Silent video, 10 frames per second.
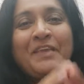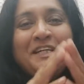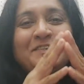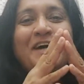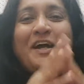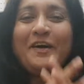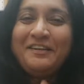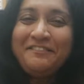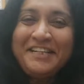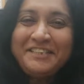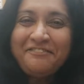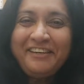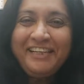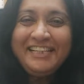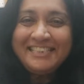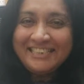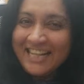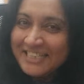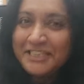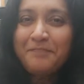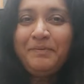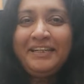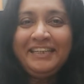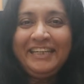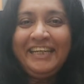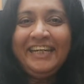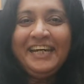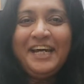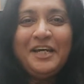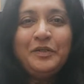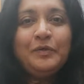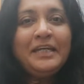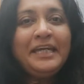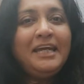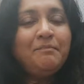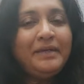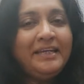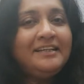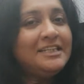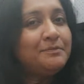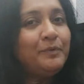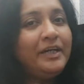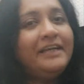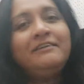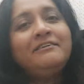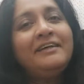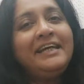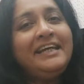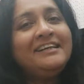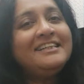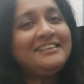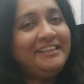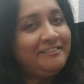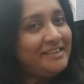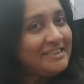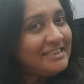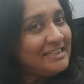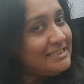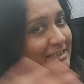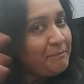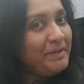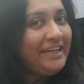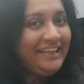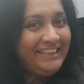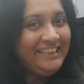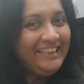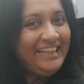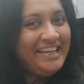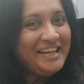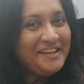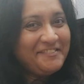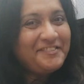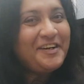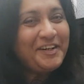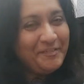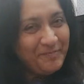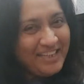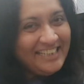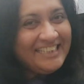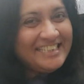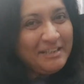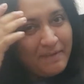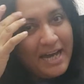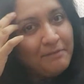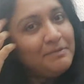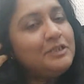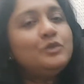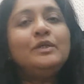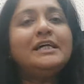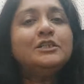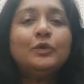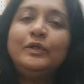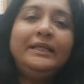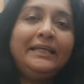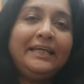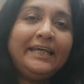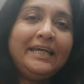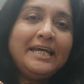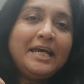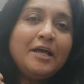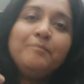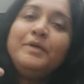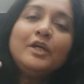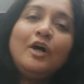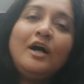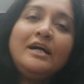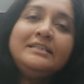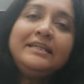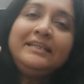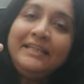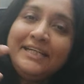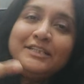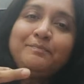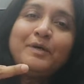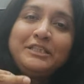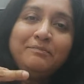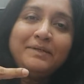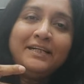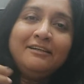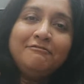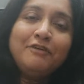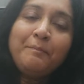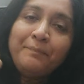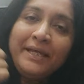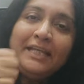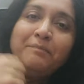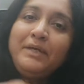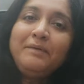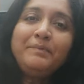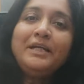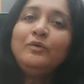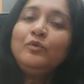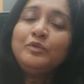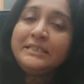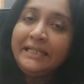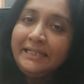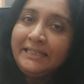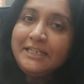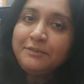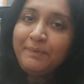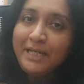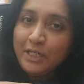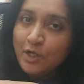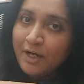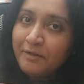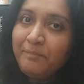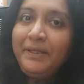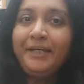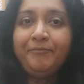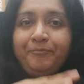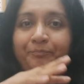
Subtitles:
So I always feel it's such a pity to keep English poetry, English literature separately for English department students only, because it is possible for many people whose English may not be